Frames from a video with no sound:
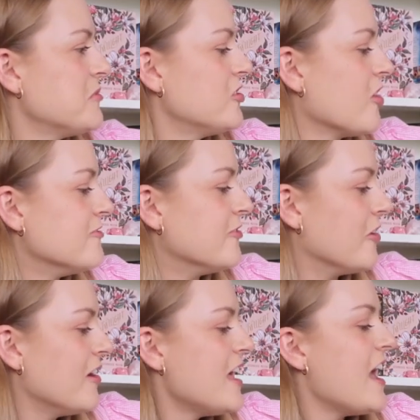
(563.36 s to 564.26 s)
gonna go
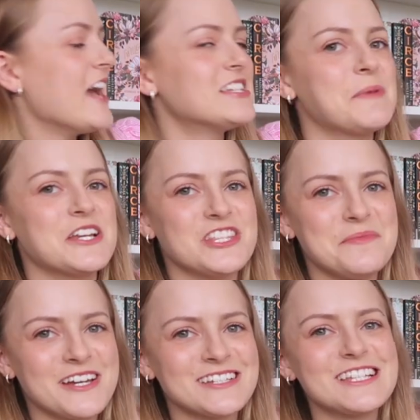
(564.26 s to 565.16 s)
for, especially
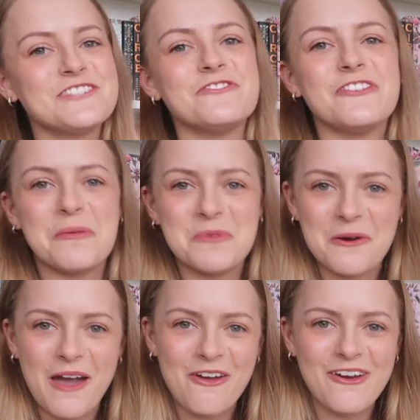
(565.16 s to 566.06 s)
because it's
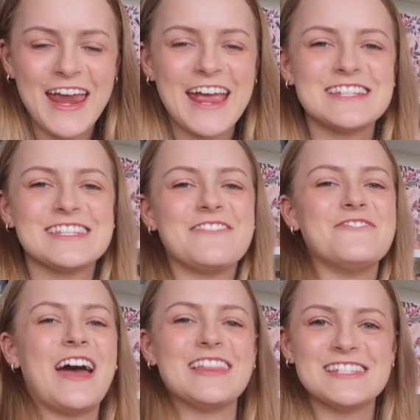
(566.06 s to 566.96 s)
February, it's like
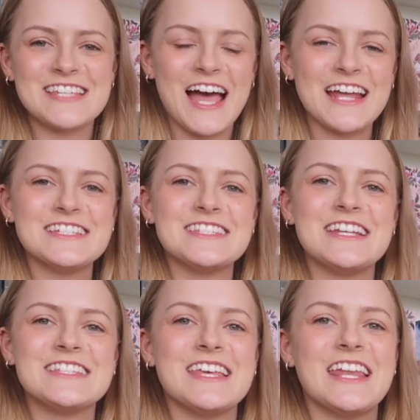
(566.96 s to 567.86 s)
Valentine's
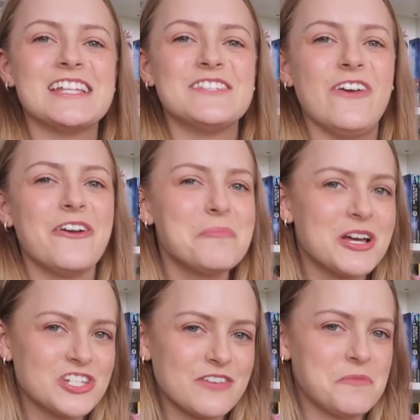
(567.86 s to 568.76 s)
season. It's very
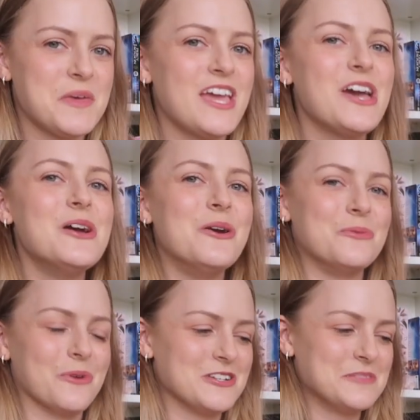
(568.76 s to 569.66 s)
much giving me
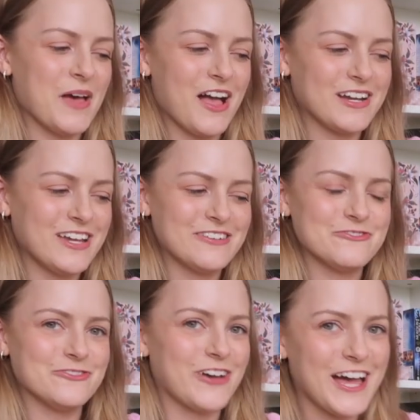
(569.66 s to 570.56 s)
Rose Bargain
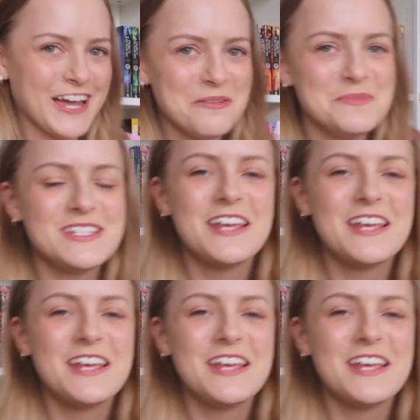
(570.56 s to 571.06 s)
vibes.